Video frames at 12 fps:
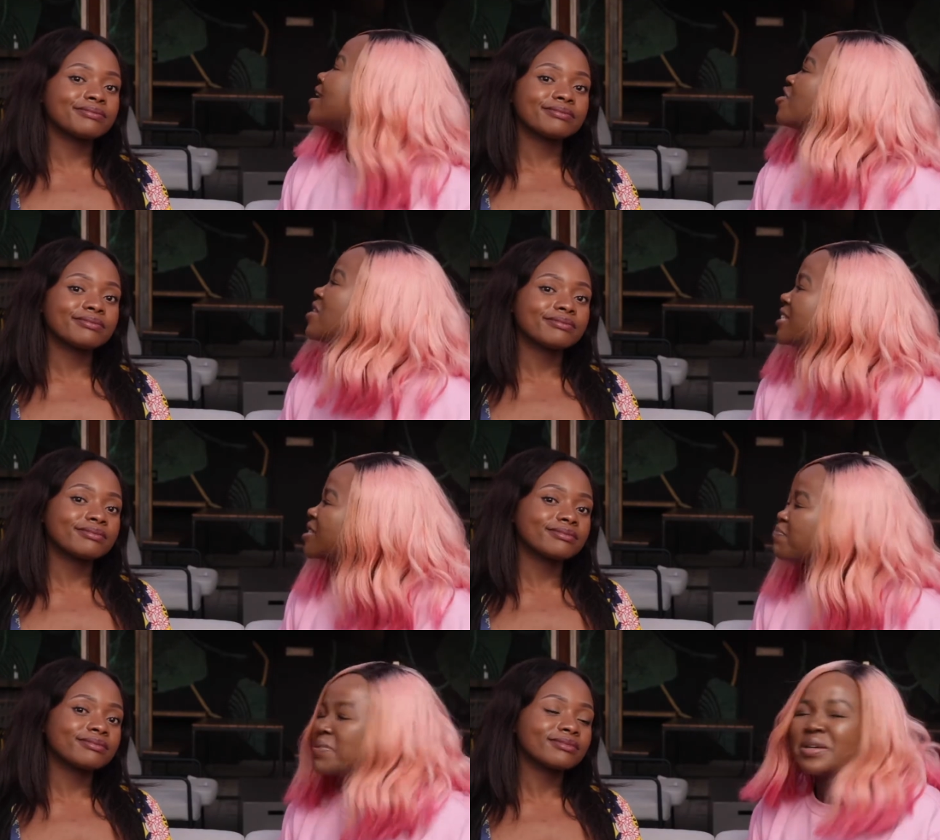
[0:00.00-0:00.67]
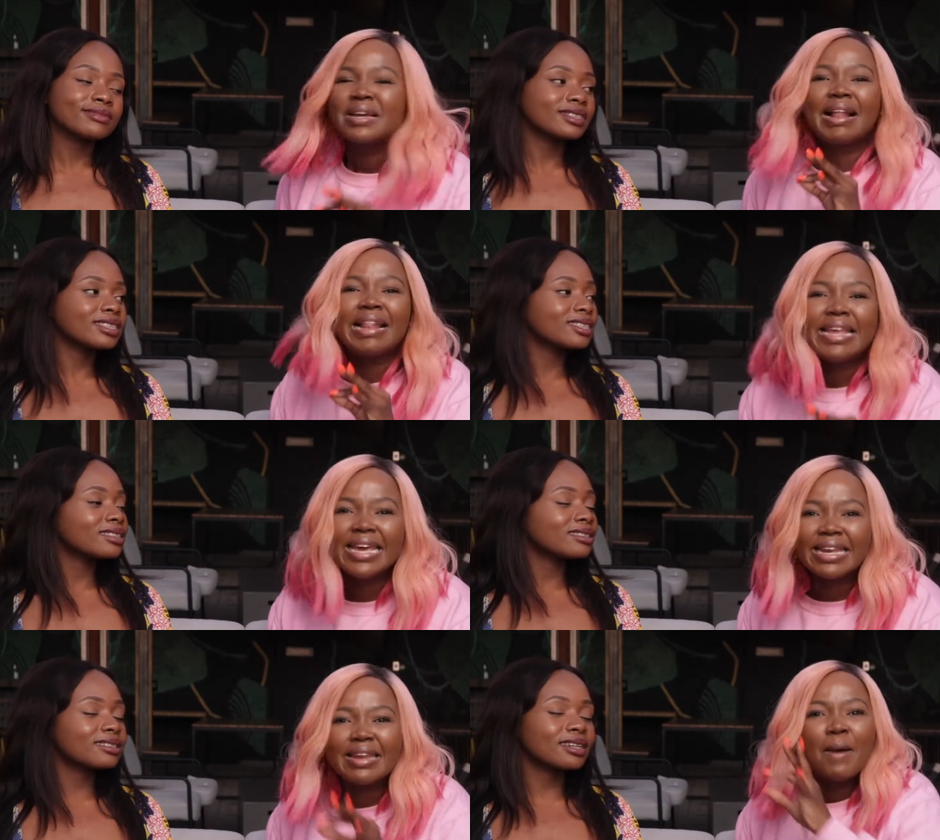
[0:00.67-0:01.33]
Speaker 1: Crisp,
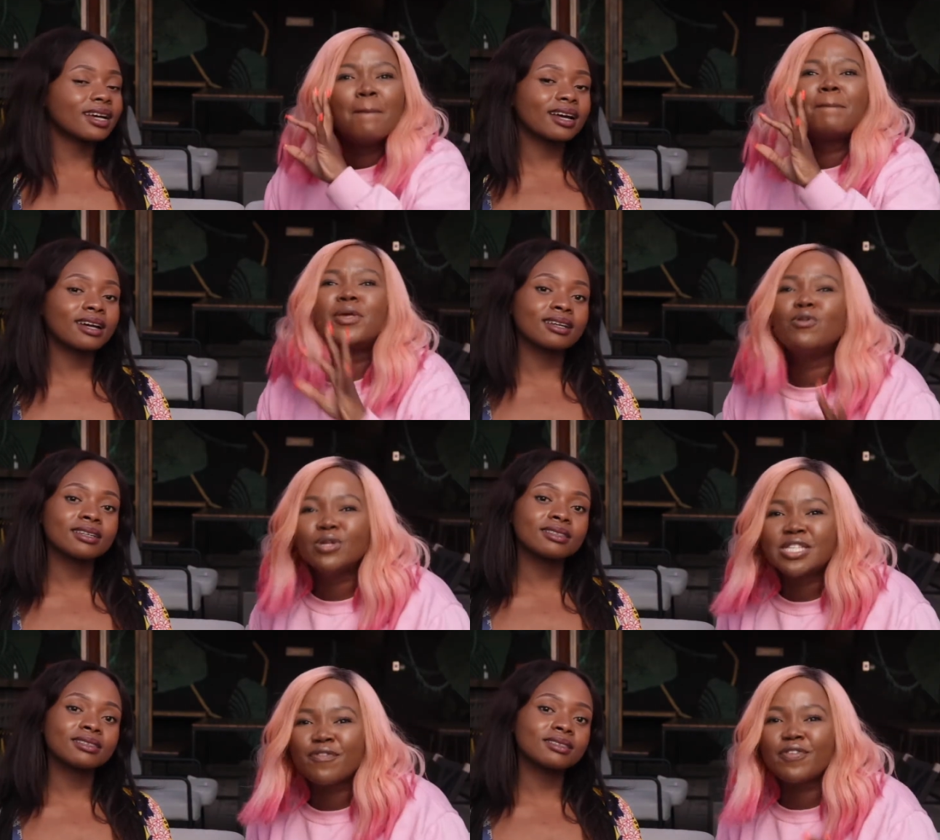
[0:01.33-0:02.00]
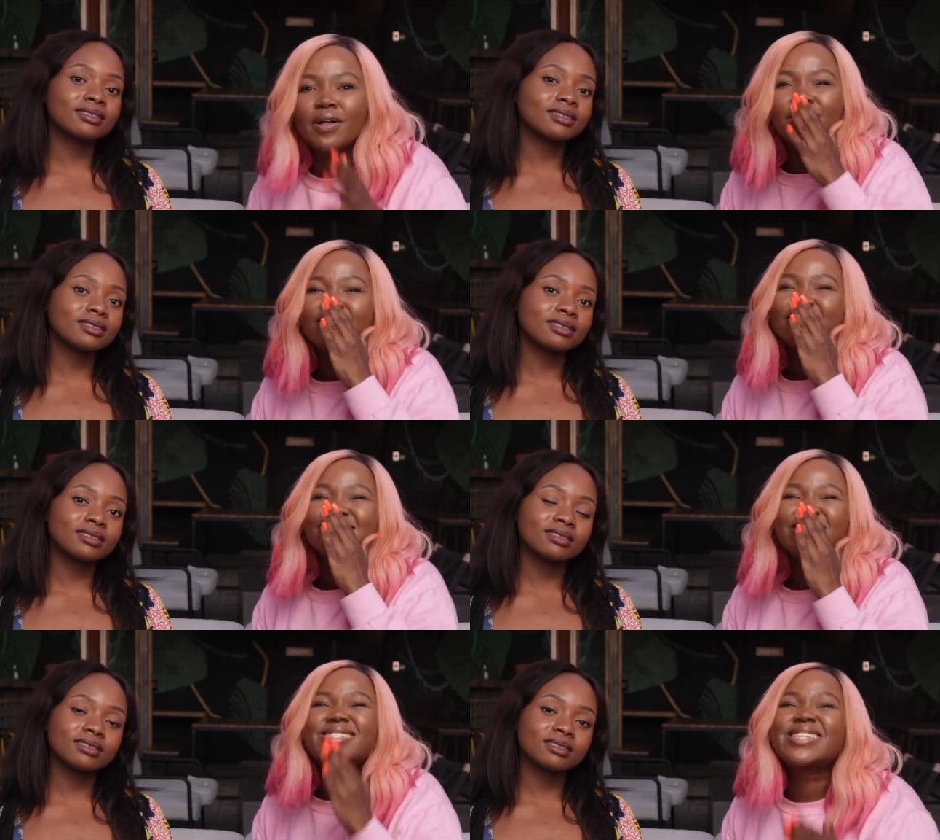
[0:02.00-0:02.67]
clean, guys. beautiful,
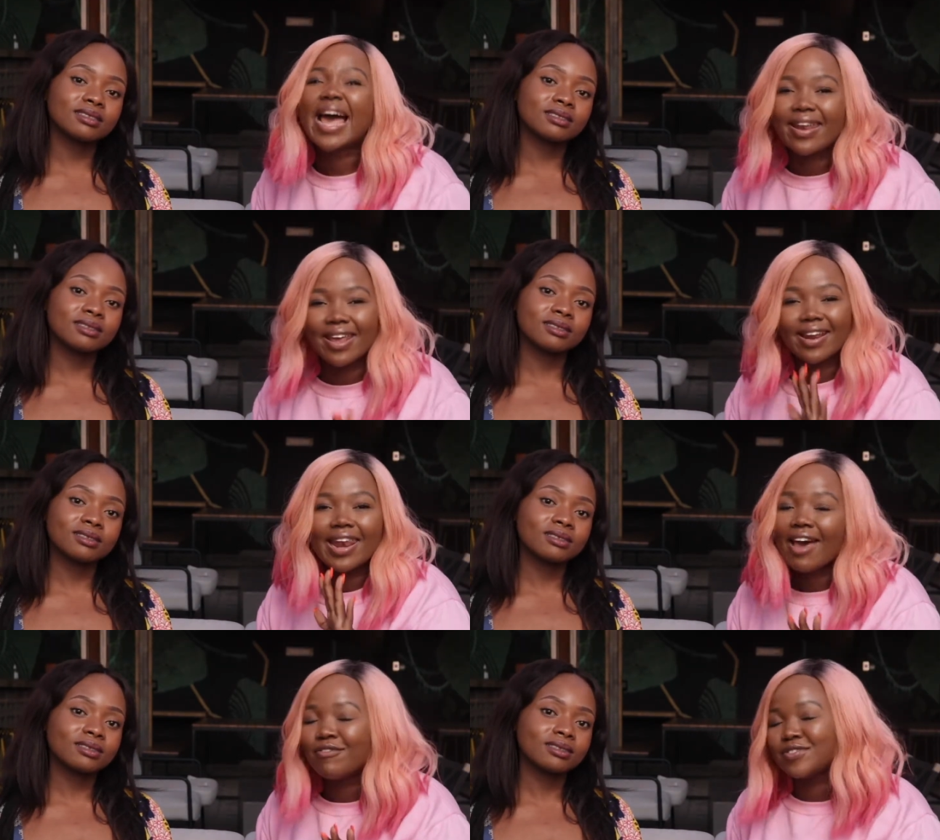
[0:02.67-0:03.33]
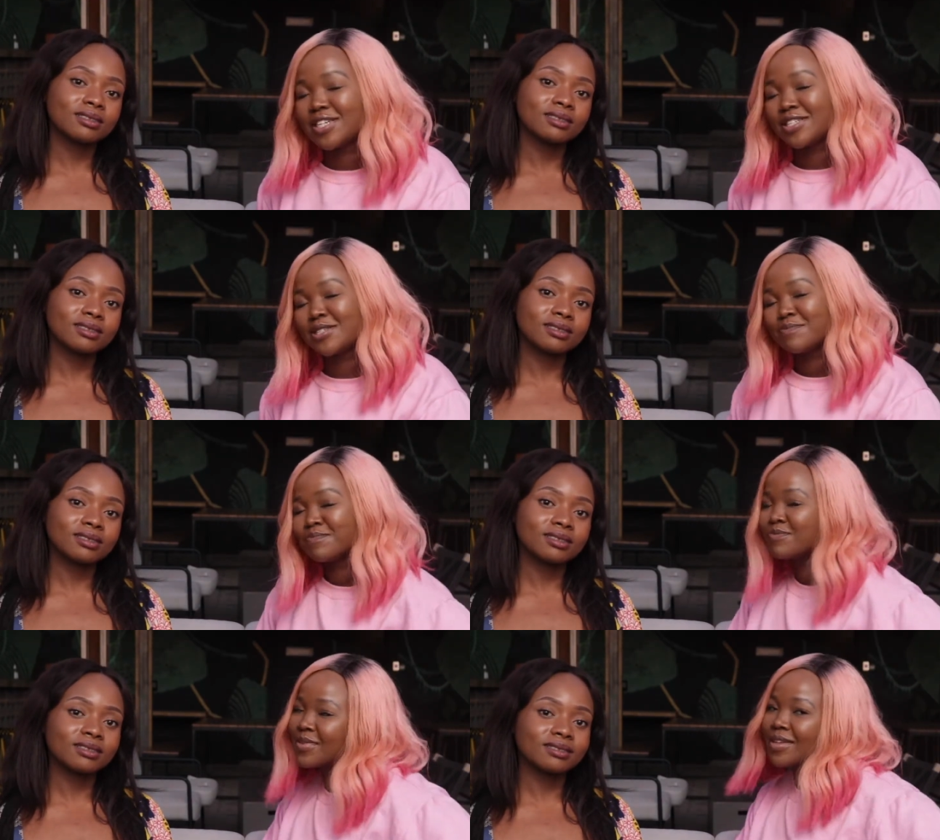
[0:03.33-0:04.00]
stunning. Loved it.
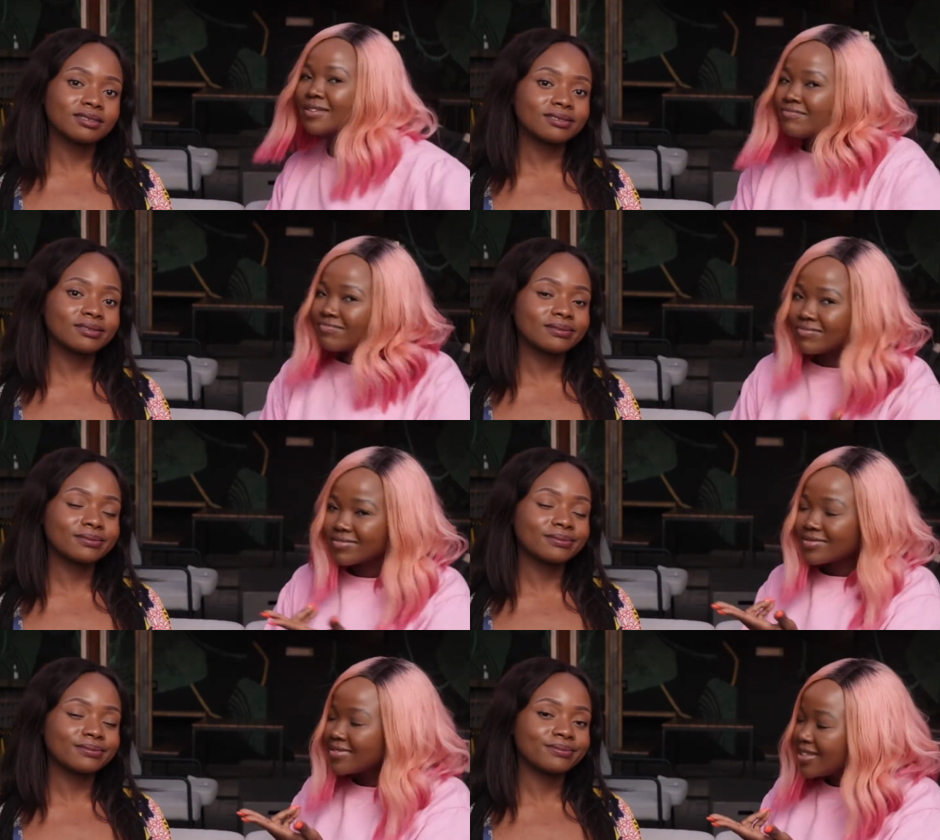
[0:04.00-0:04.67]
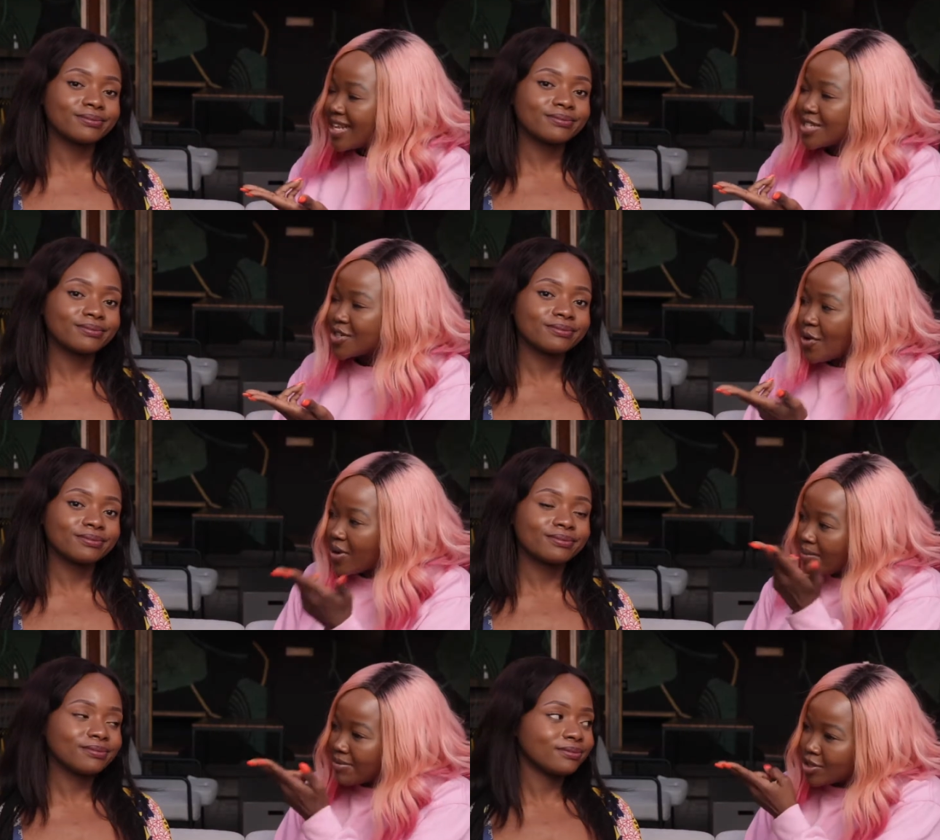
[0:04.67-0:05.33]
Let's go
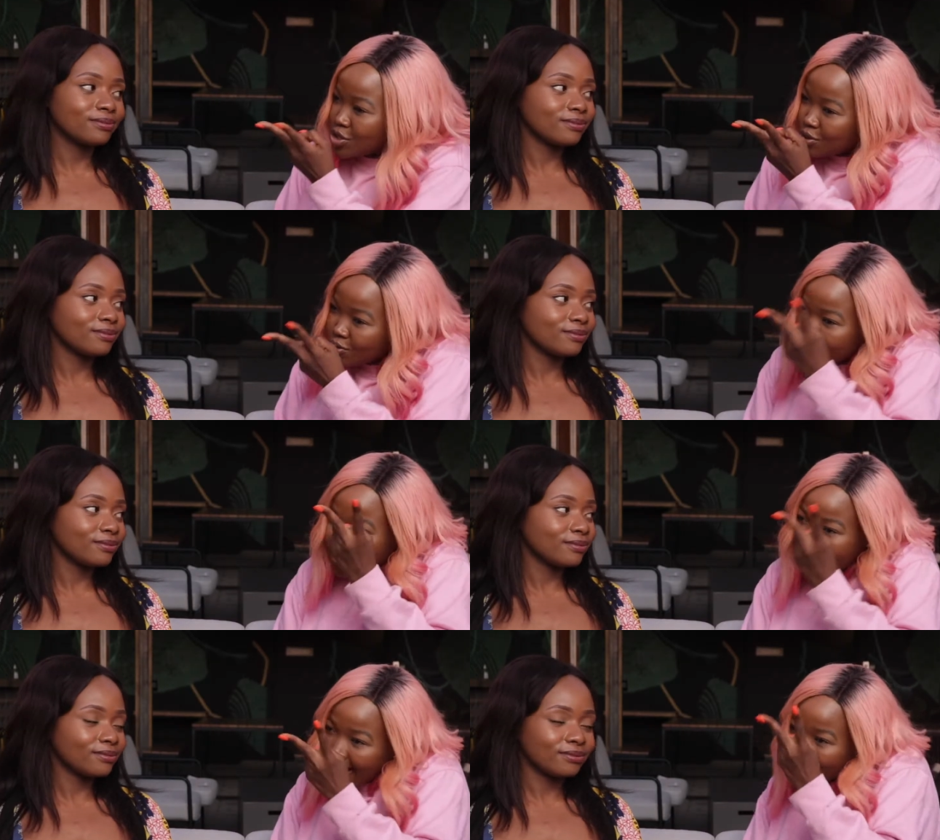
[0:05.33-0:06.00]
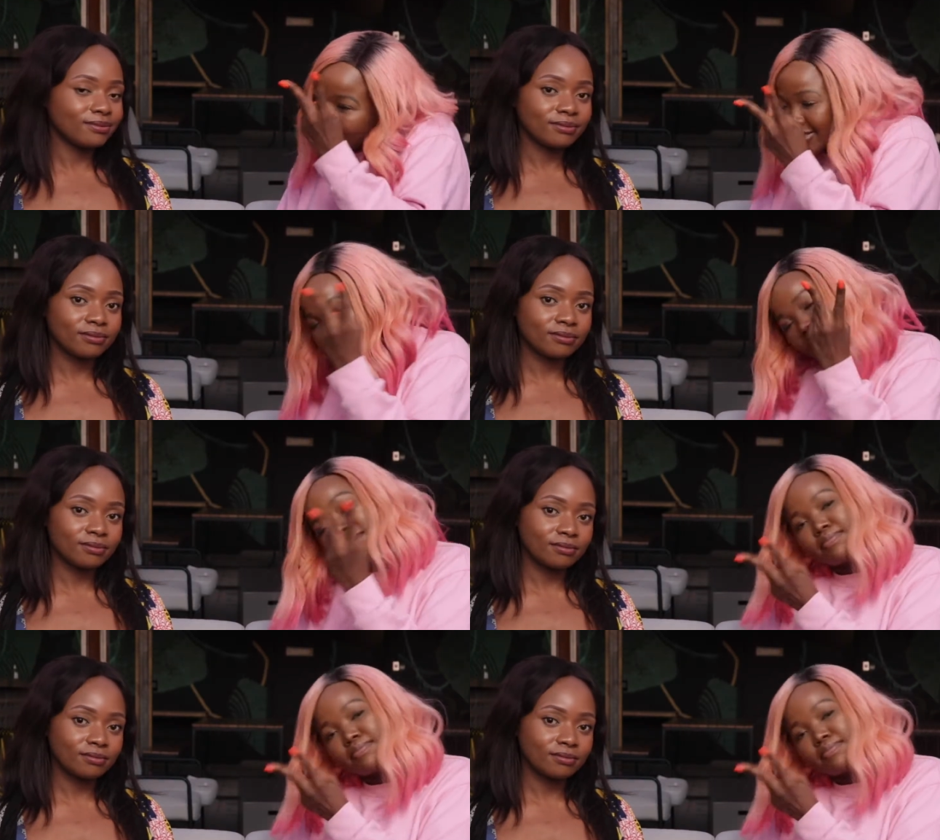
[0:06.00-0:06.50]
number two, Yangle Jangle